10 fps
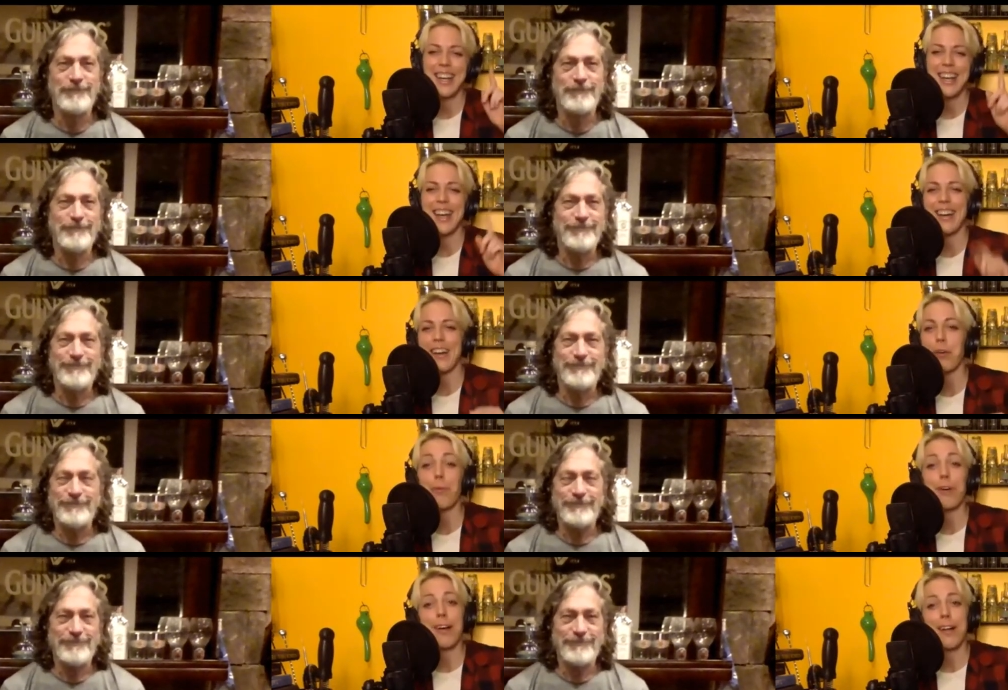Speaker 1: All right.
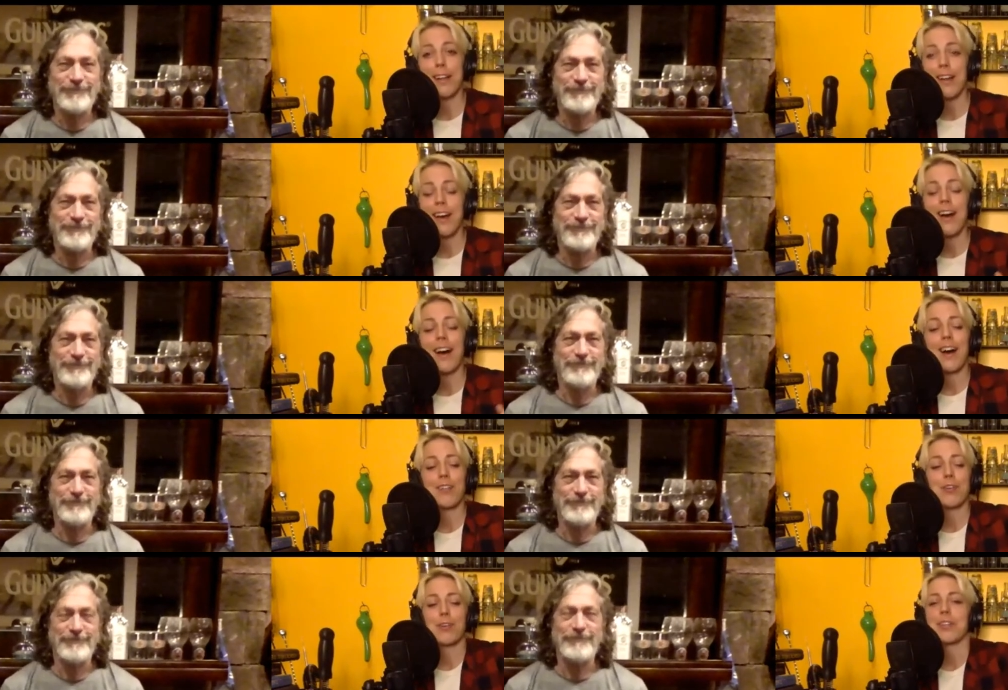Well, uh,
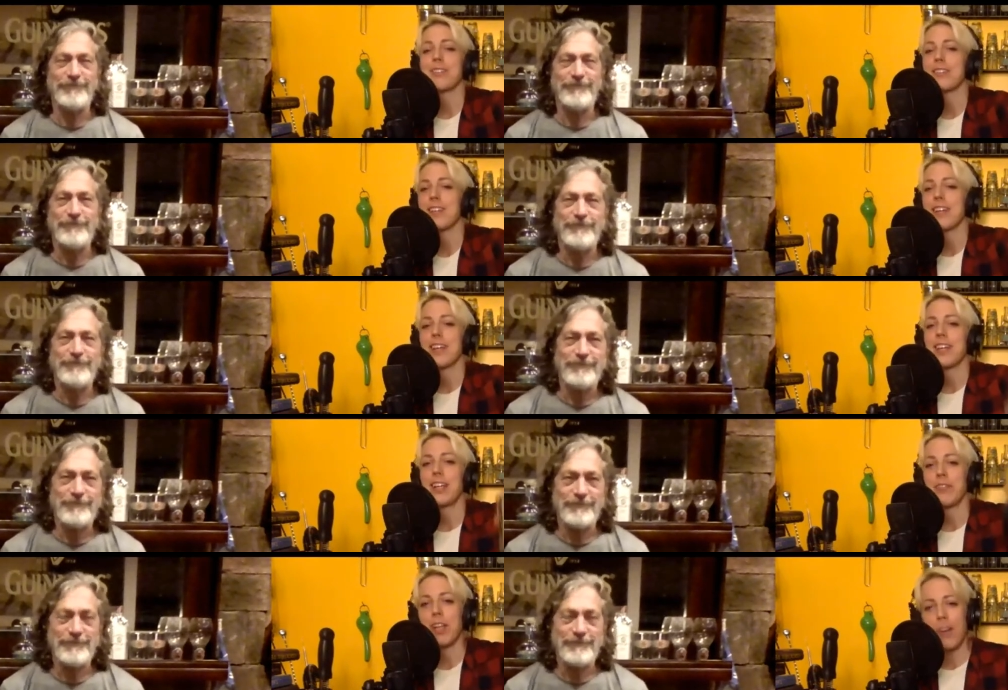of course, you
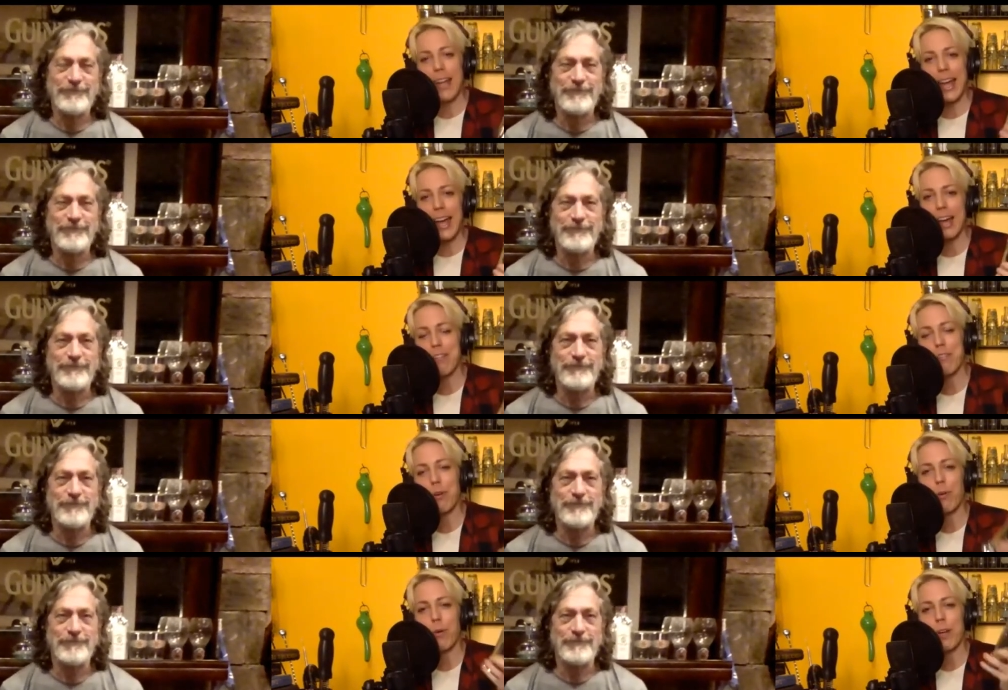know, if you don't have
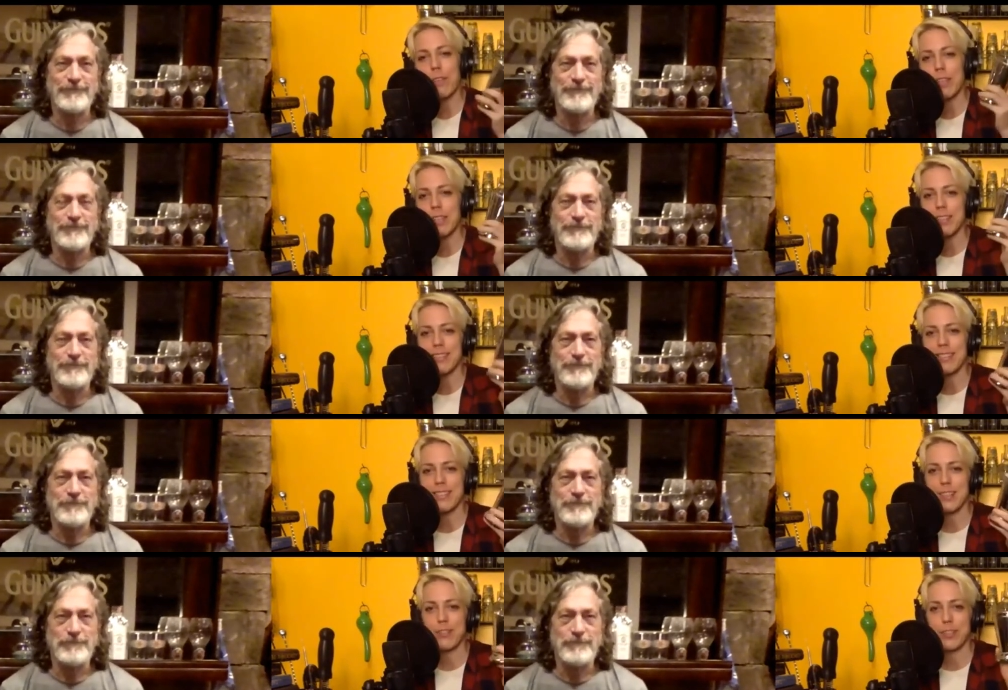one of these
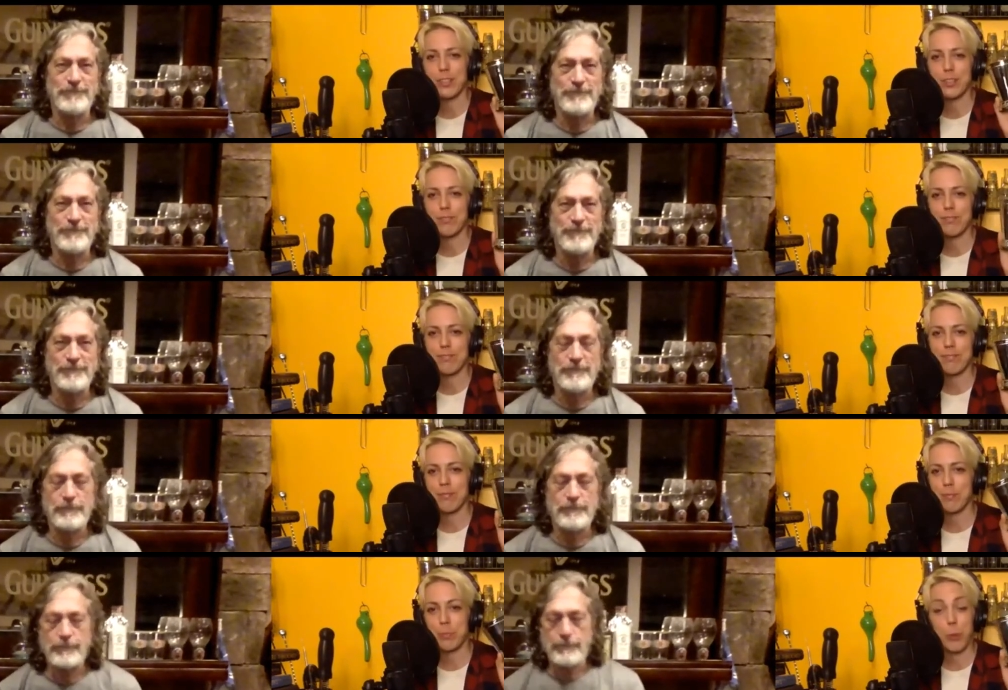silver
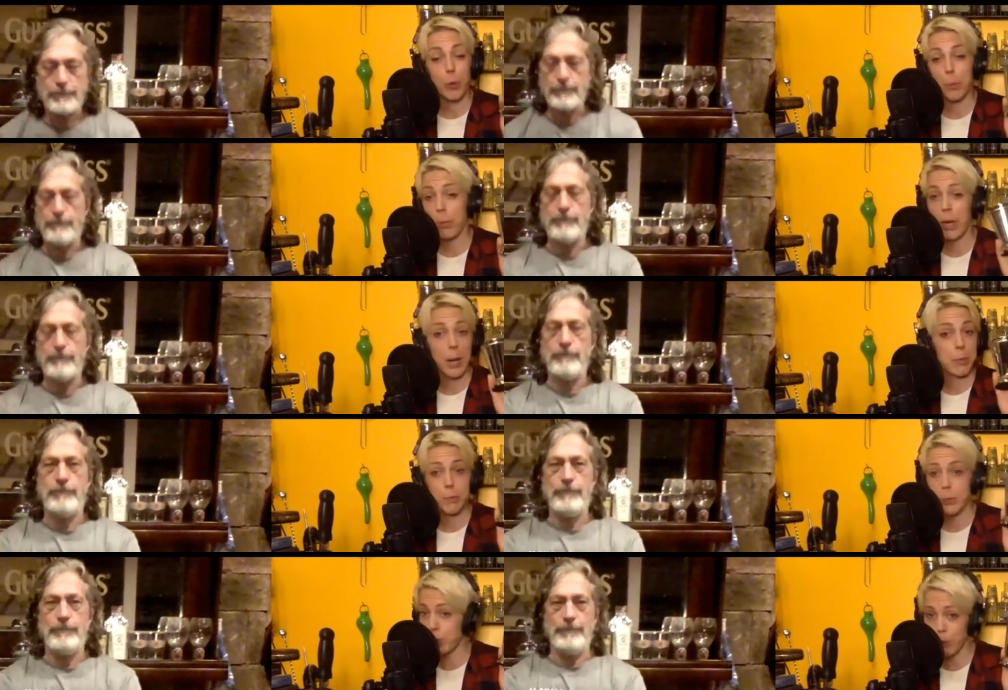or perhaps
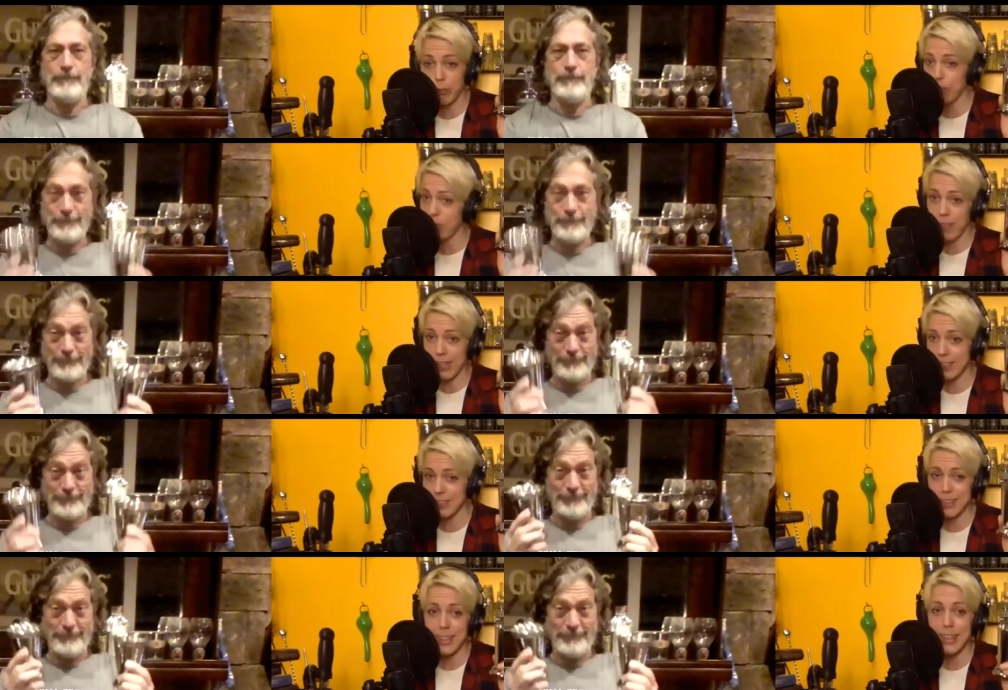pewter if you're
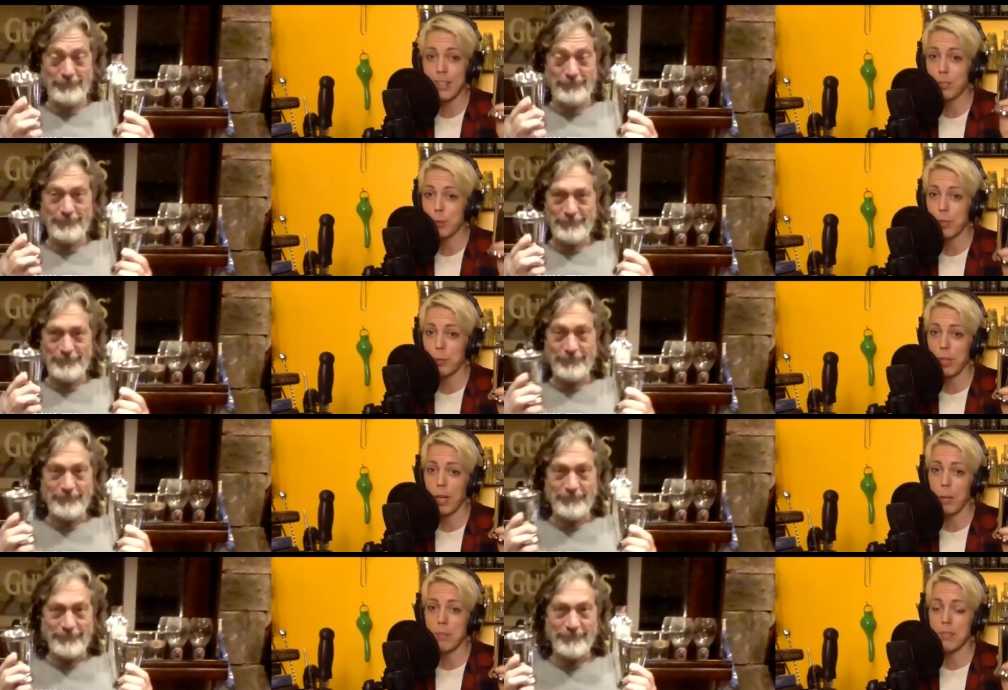fancy, julep
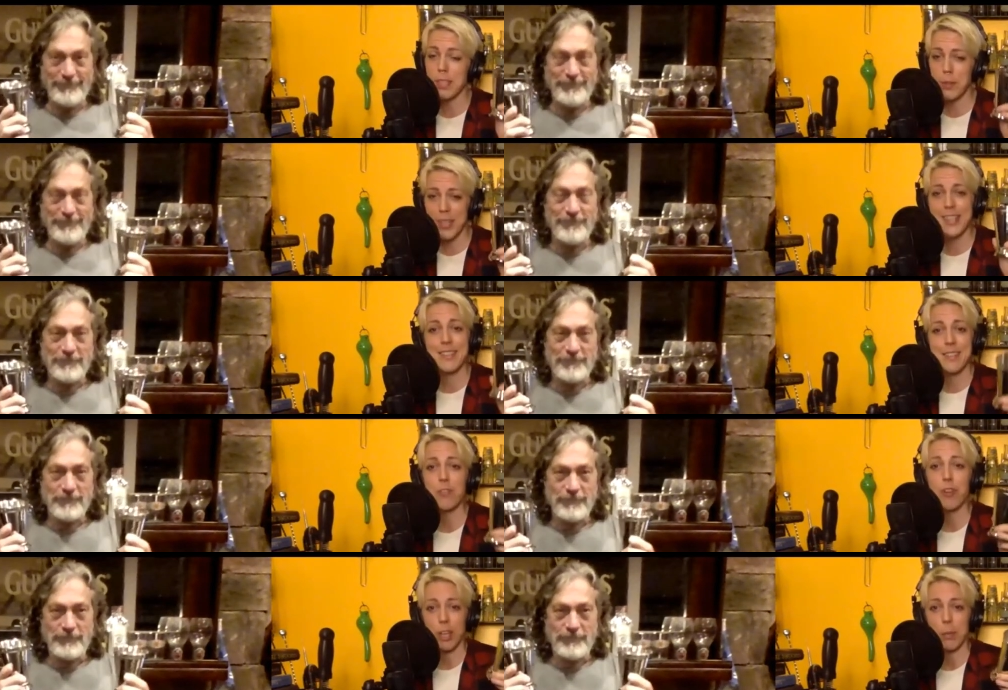cups, you can
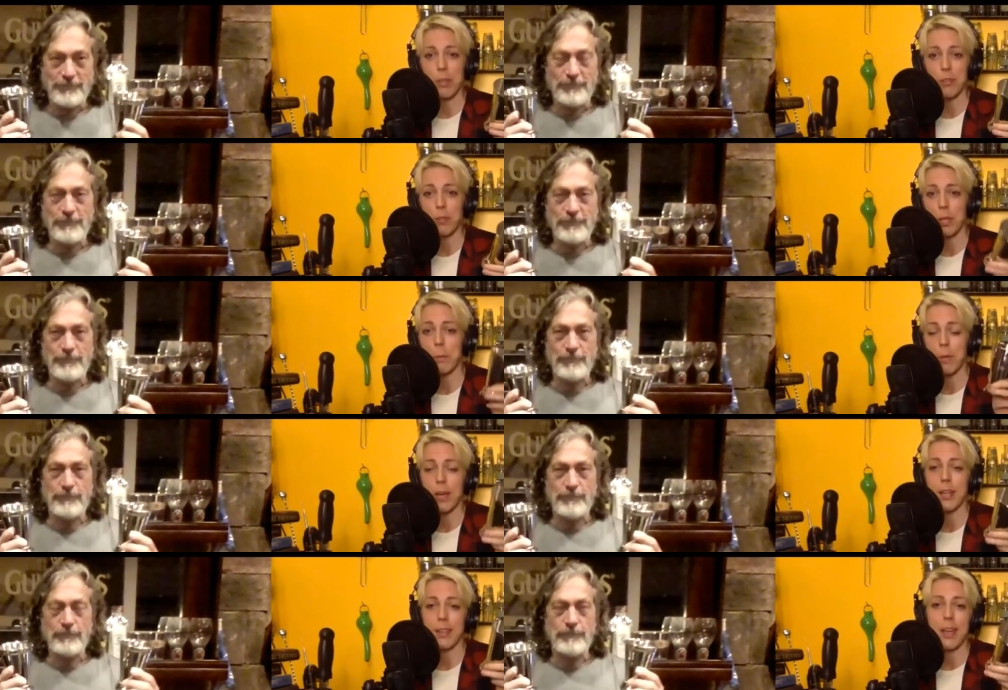still drink a mint julep,
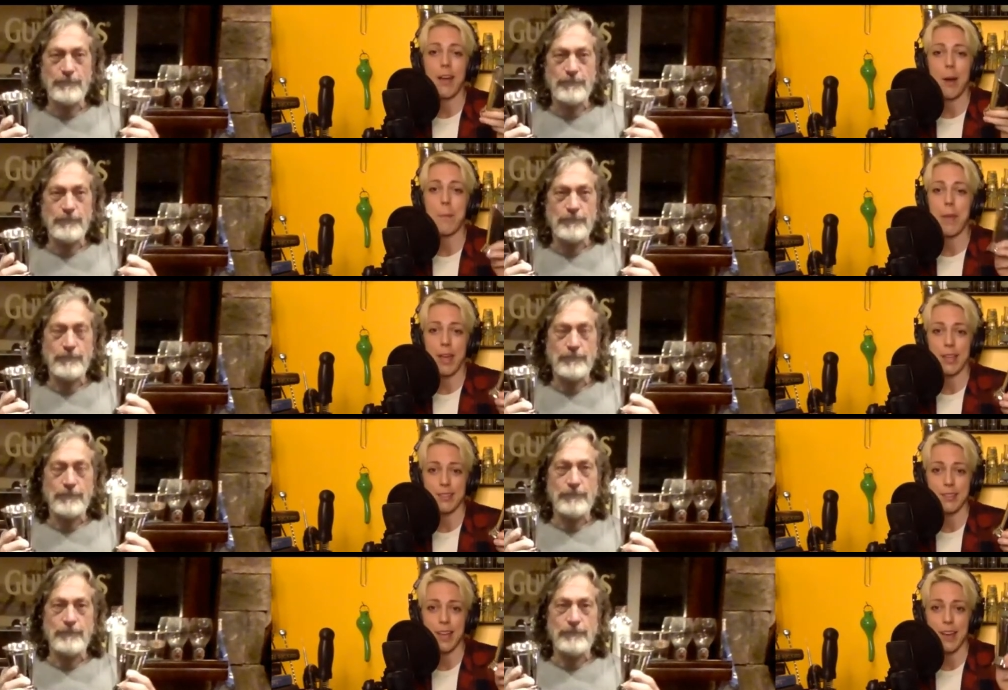but they are
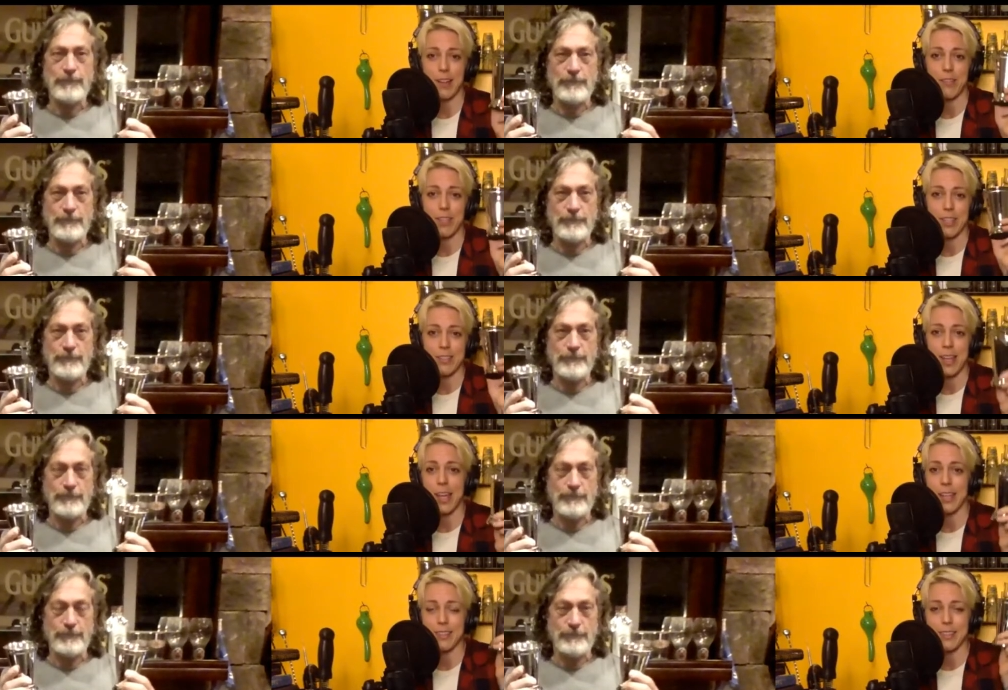best out of these
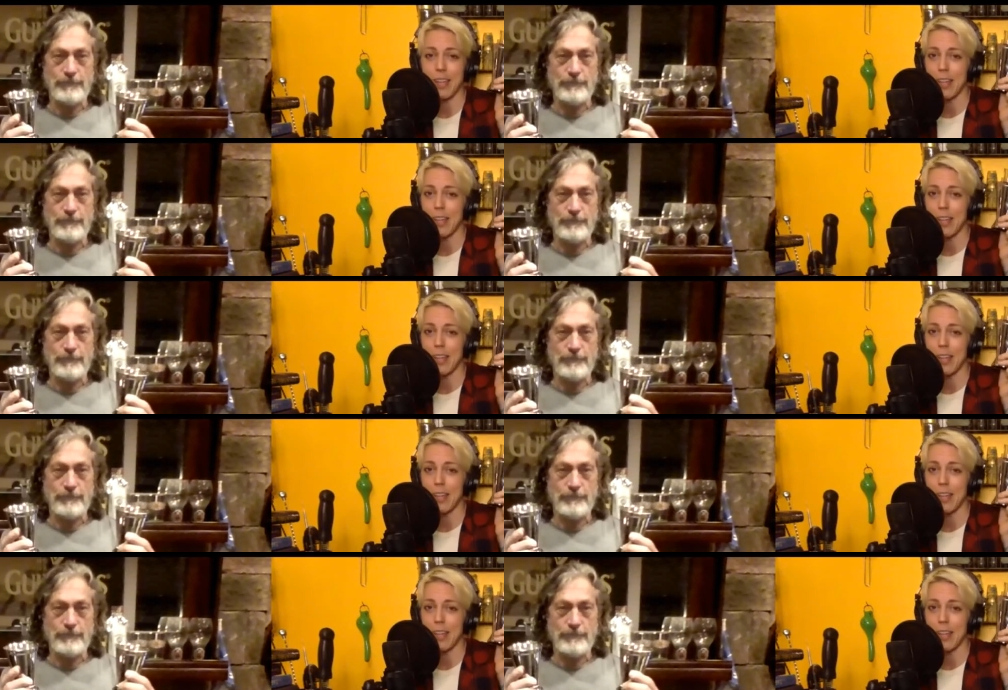nice